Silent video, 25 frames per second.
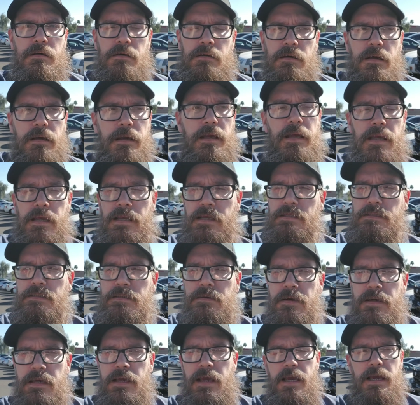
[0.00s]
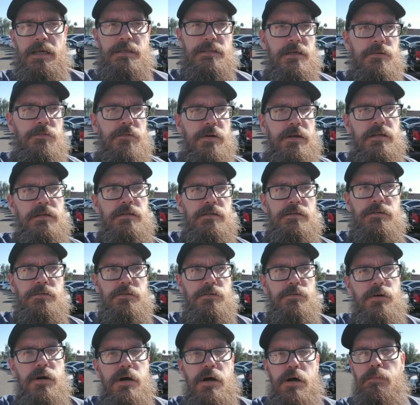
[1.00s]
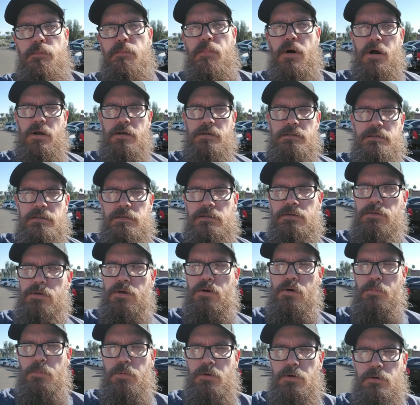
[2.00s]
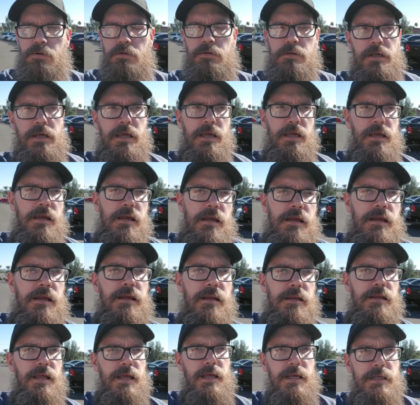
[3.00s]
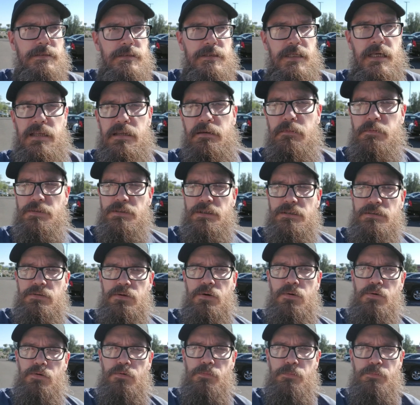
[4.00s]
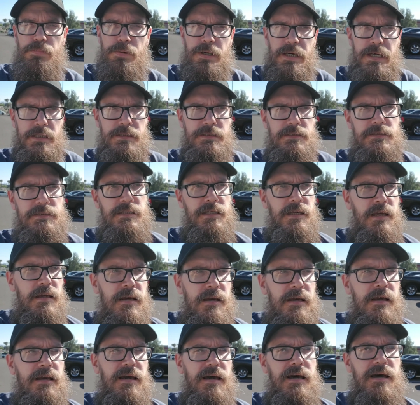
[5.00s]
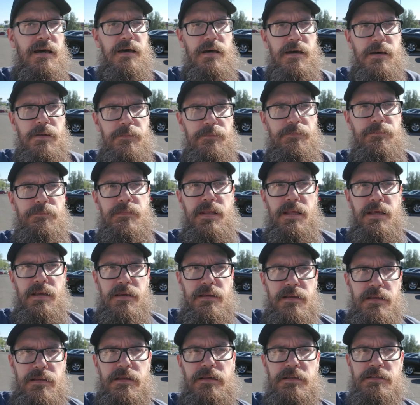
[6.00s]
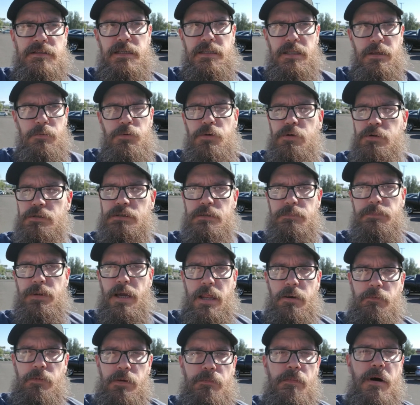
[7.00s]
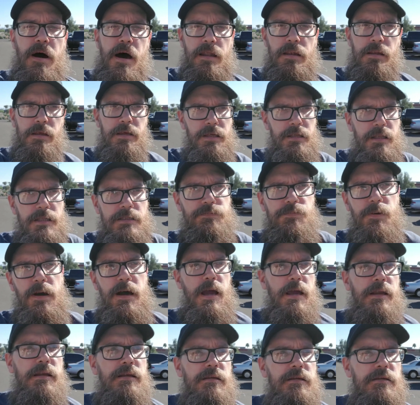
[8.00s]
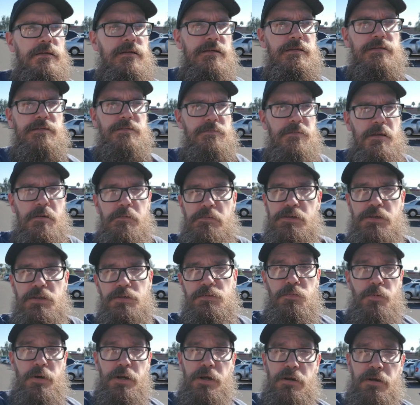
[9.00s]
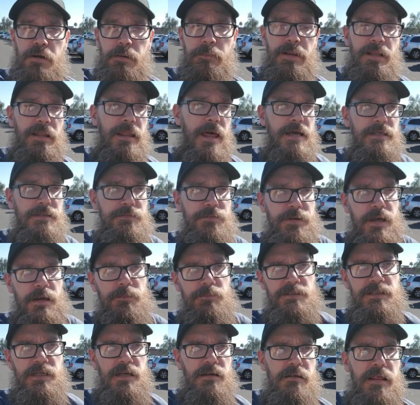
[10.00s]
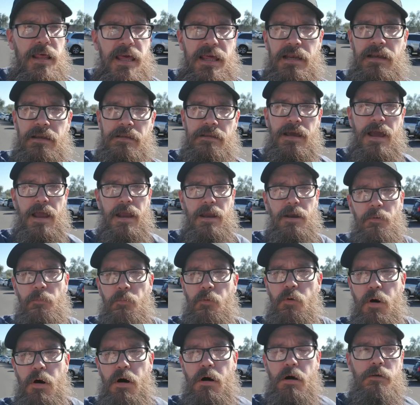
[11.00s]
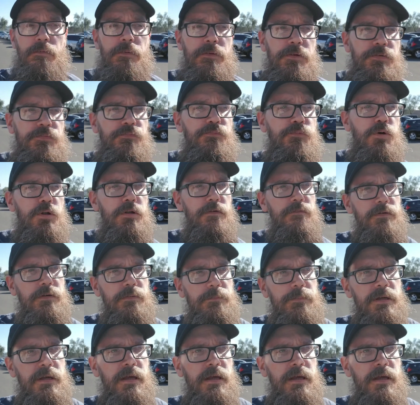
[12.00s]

Hey guys, I went to Barnes & Noble, and like I said, it was a total bust. It looked like they were doing some kind of remodeling, and that's fine. It was just weird. I mean, last week I was there, they had an entire wall. It was full of them.